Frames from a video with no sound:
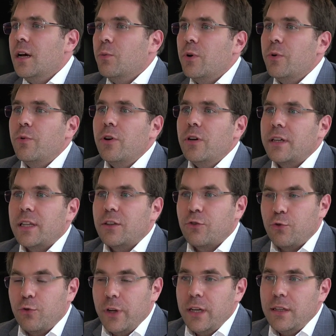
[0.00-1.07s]
we work
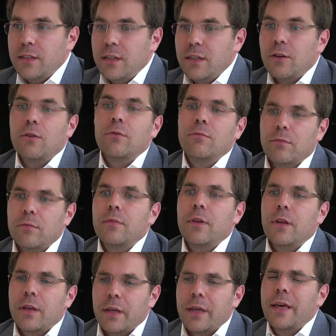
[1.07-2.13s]
at creating or
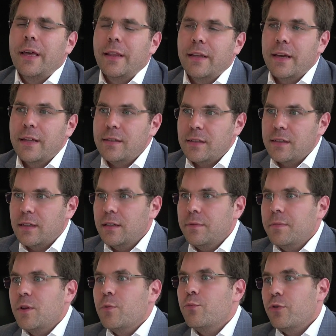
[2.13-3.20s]

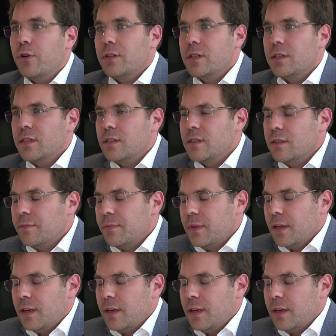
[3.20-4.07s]
enhancing processes.